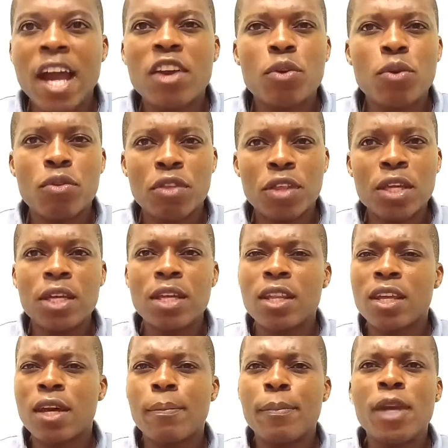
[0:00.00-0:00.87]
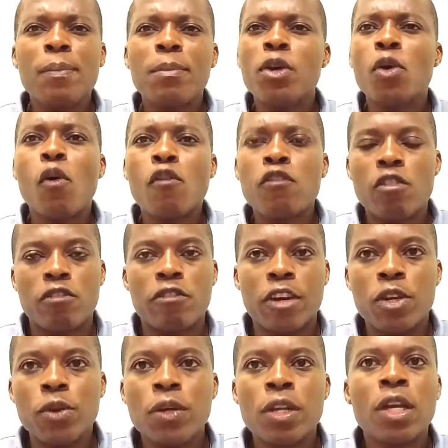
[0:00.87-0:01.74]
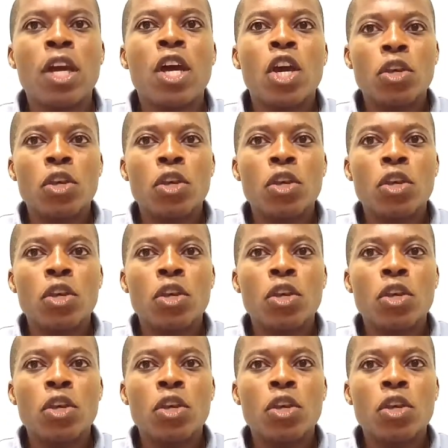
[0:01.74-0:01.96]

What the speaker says: and you think they are maybe overvalued,